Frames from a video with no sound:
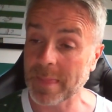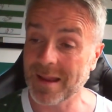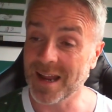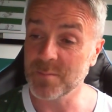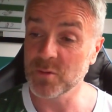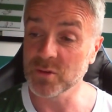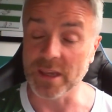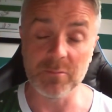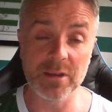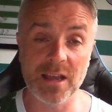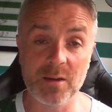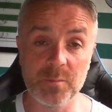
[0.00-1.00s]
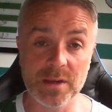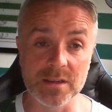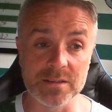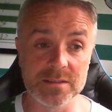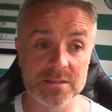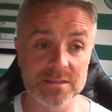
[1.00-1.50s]
I'm okay with that,
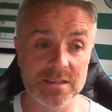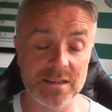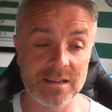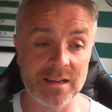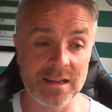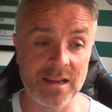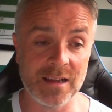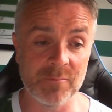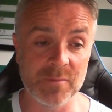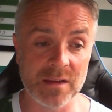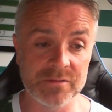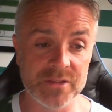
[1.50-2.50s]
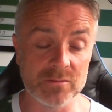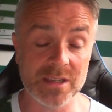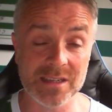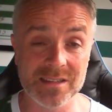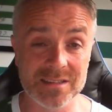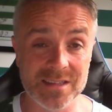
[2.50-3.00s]
because if Celtic
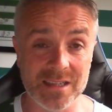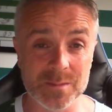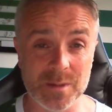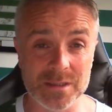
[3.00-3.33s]
had signed him,